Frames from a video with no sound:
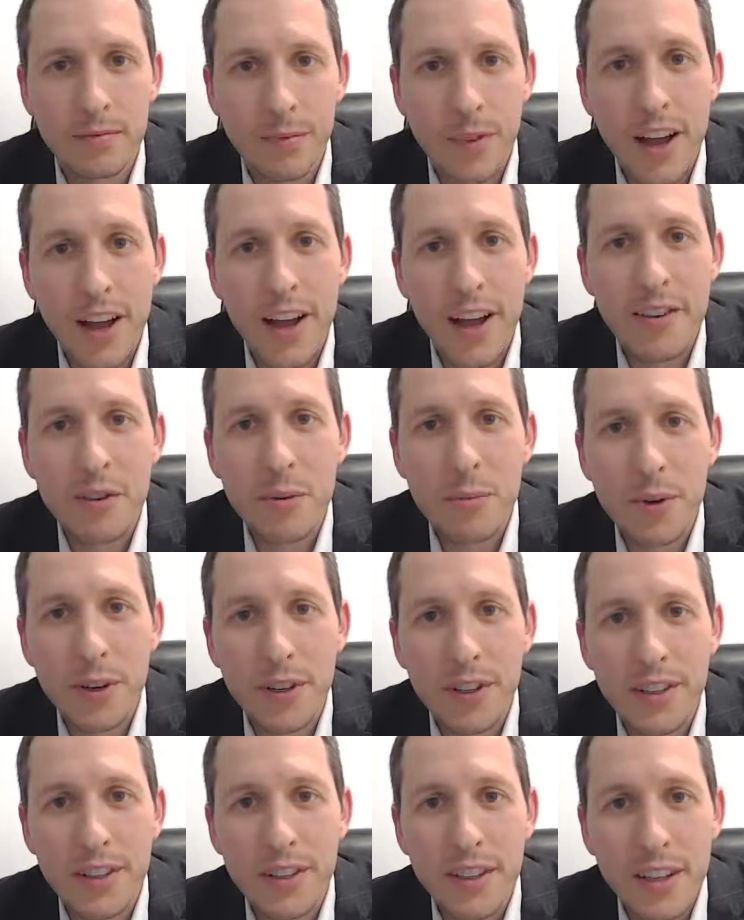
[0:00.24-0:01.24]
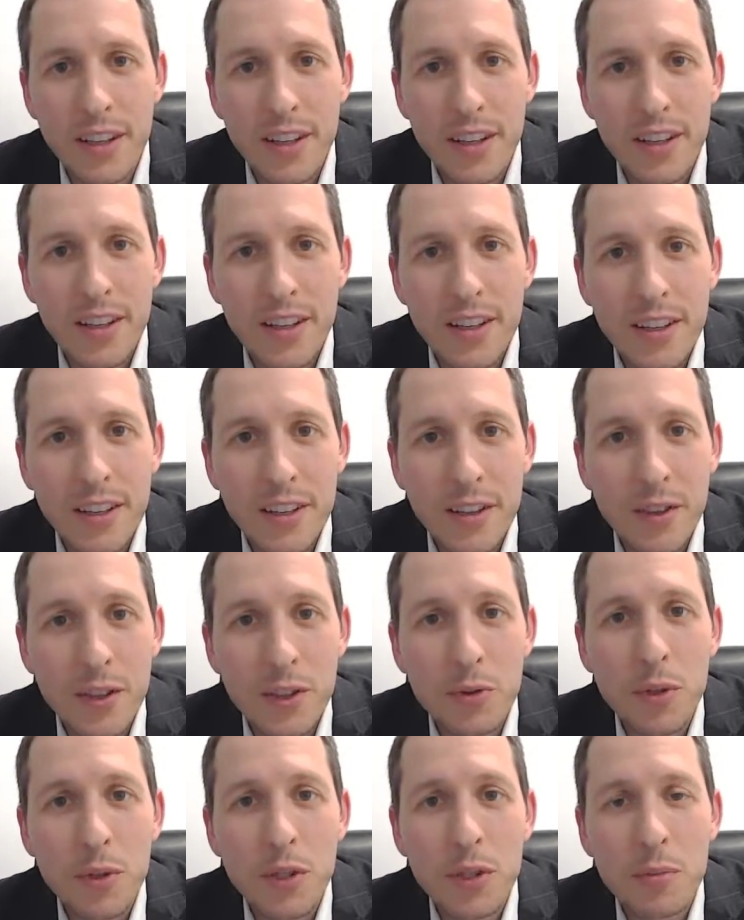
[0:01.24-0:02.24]
Hi everybody.
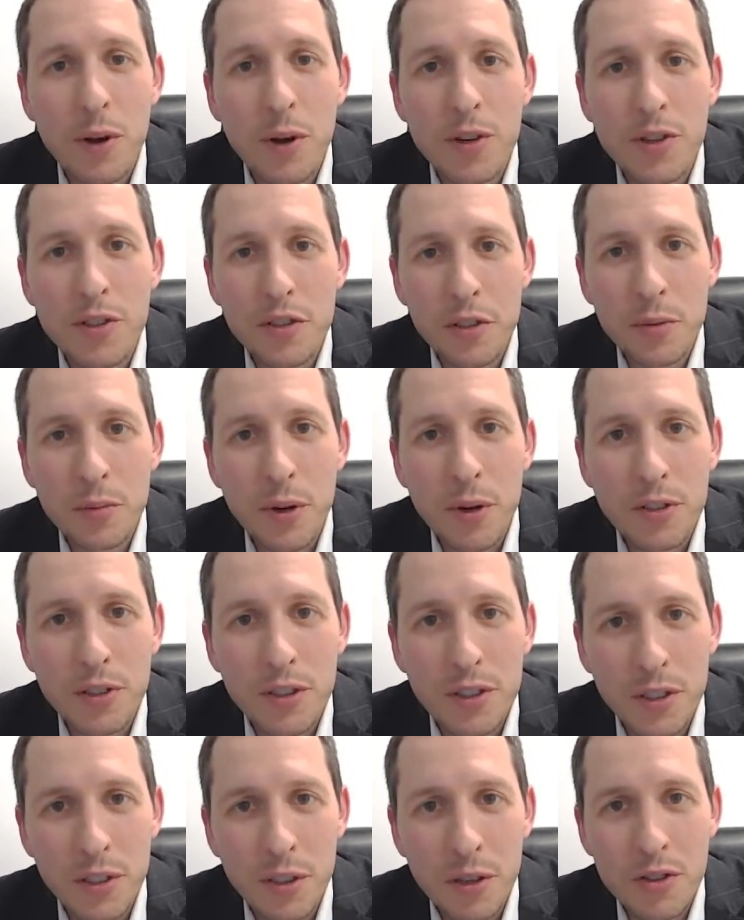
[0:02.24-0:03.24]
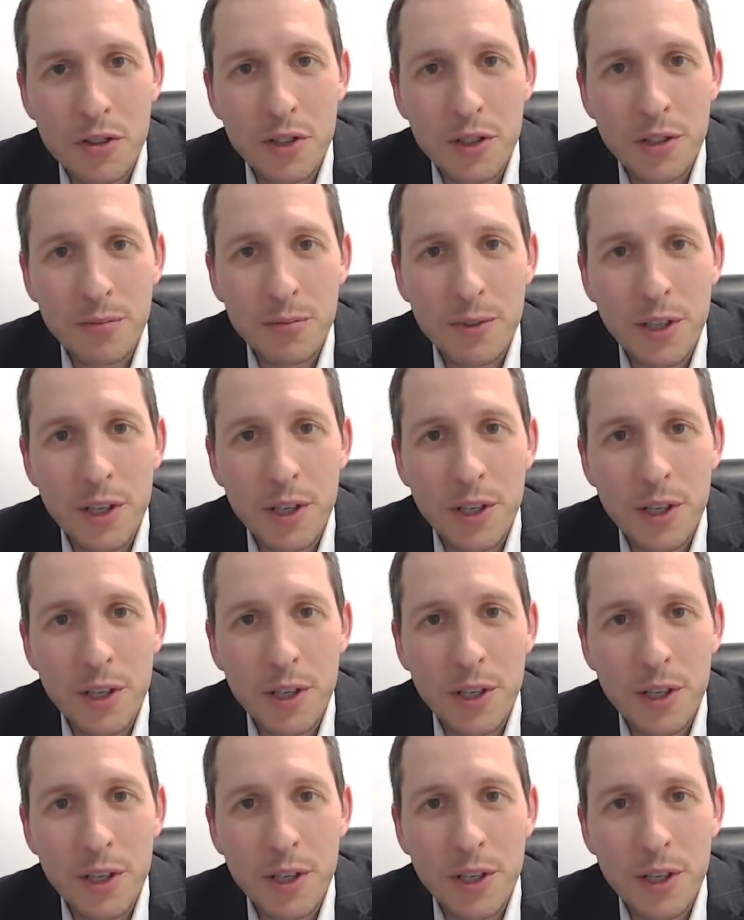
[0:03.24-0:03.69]
This week's parsha is Parsha Kedoshim,